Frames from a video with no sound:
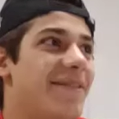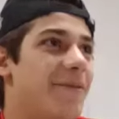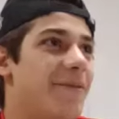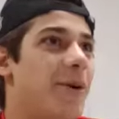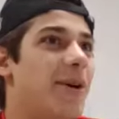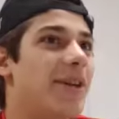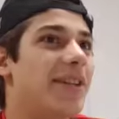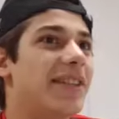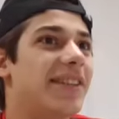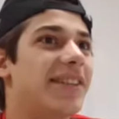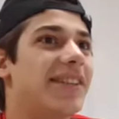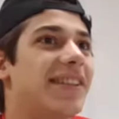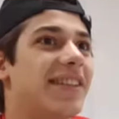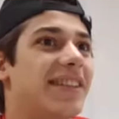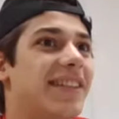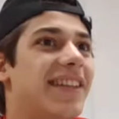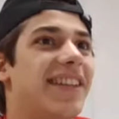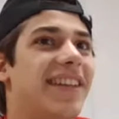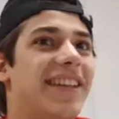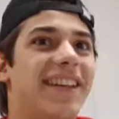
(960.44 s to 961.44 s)

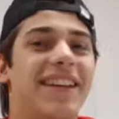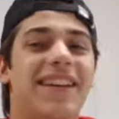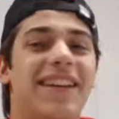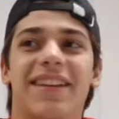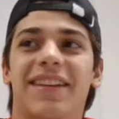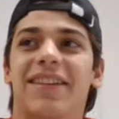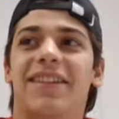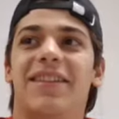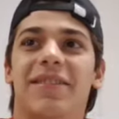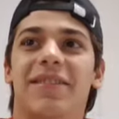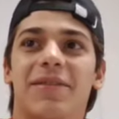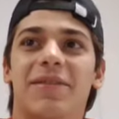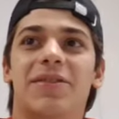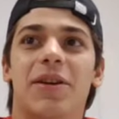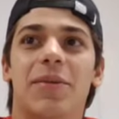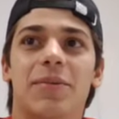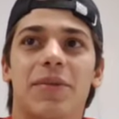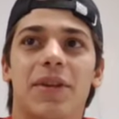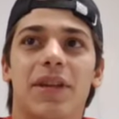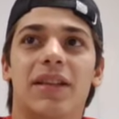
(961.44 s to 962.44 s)
was
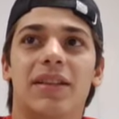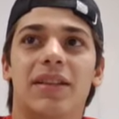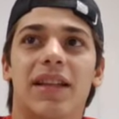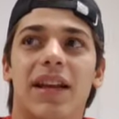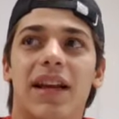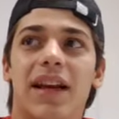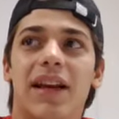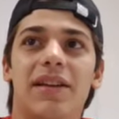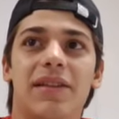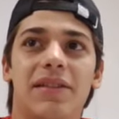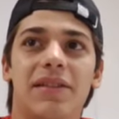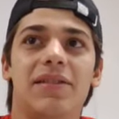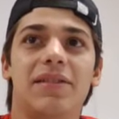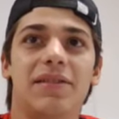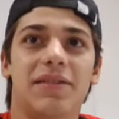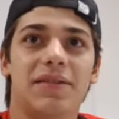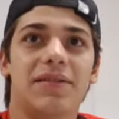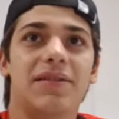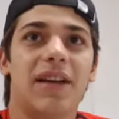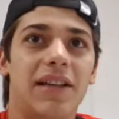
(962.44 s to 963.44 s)
something that
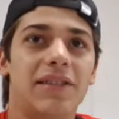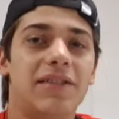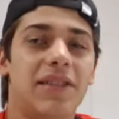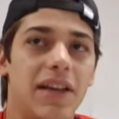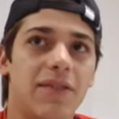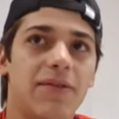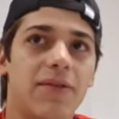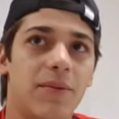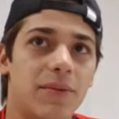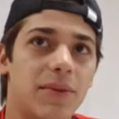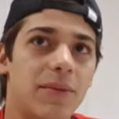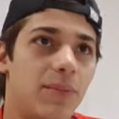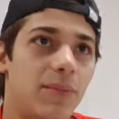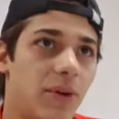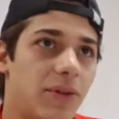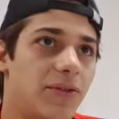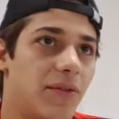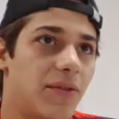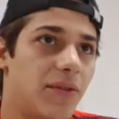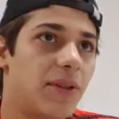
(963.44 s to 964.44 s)
I take from the
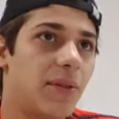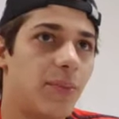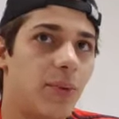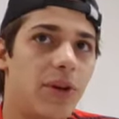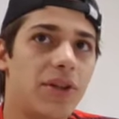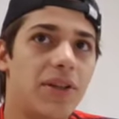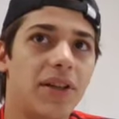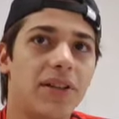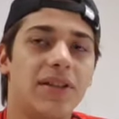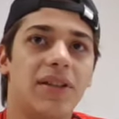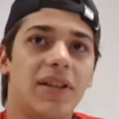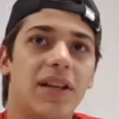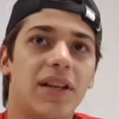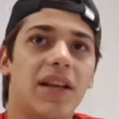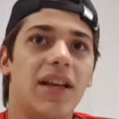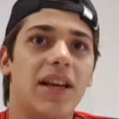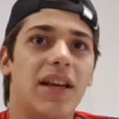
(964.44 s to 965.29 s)
project.